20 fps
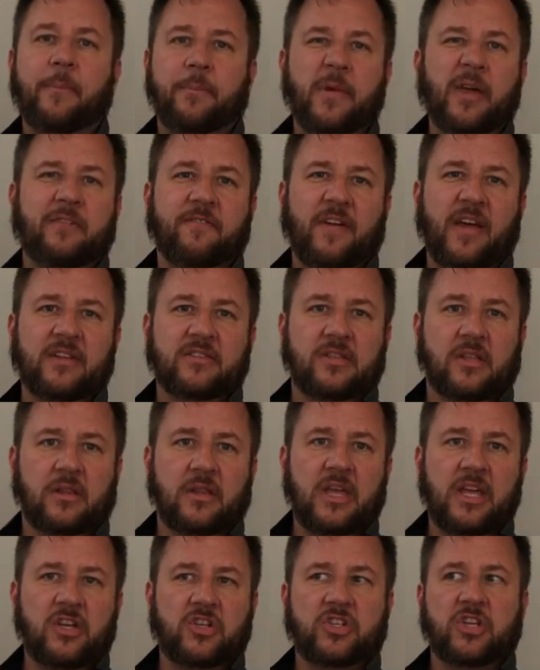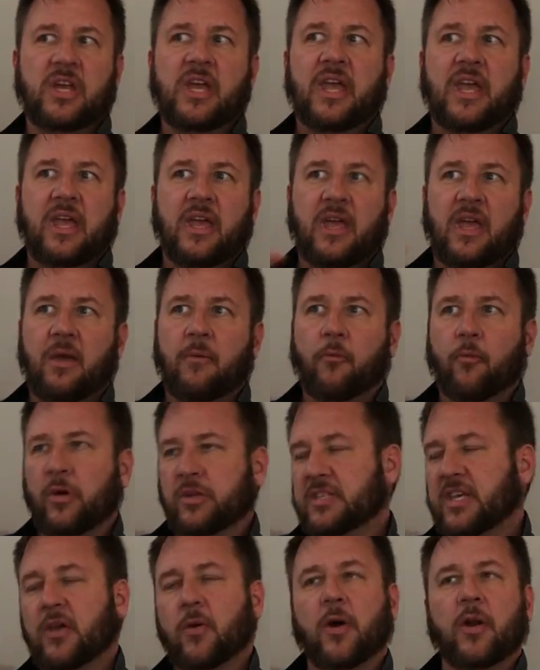big fans of leash
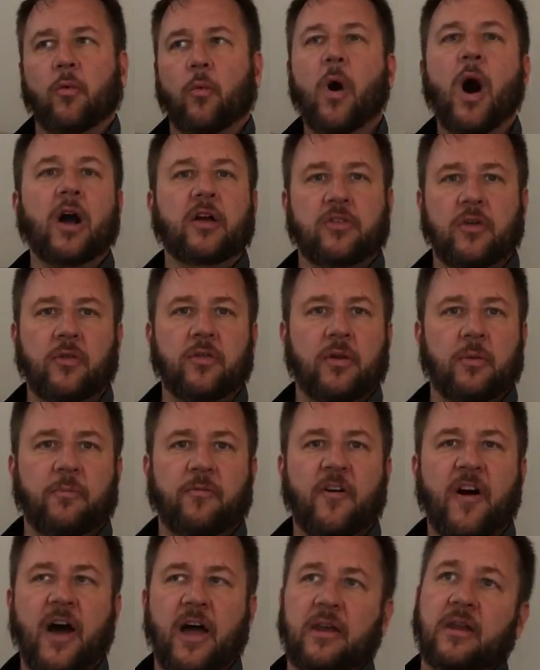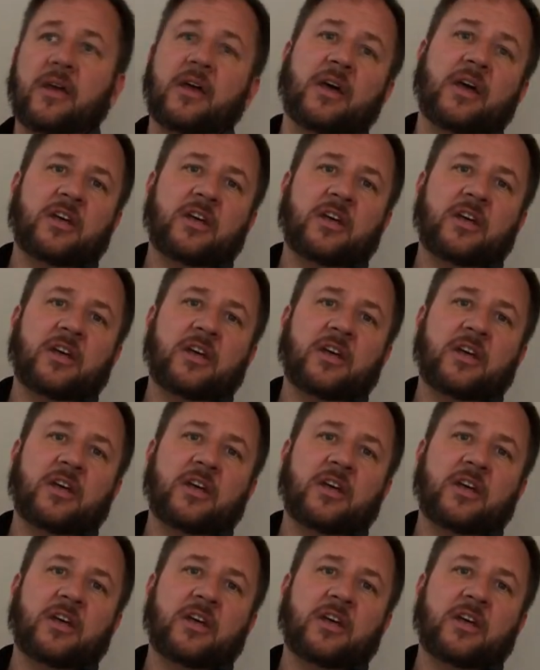once they go on a walk, though, they're fine.